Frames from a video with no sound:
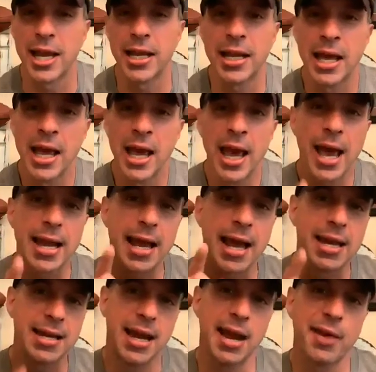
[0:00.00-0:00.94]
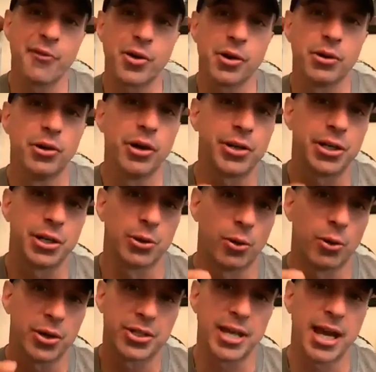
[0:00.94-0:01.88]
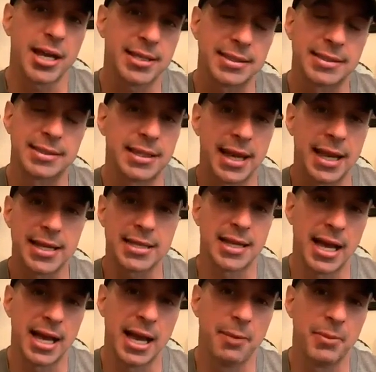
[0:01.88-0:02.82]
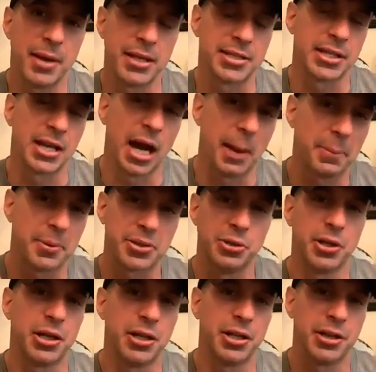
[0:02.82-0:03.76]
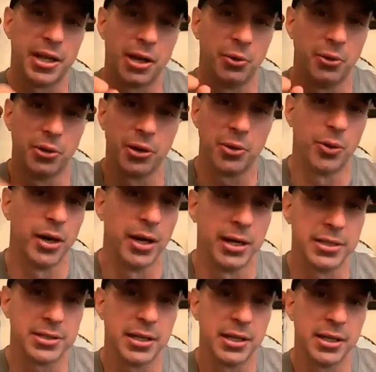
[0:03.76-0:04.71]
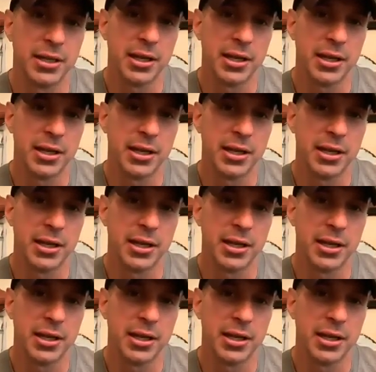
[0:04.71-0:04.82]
And and I never looked at North Texas at that time as the opportunity that it really was.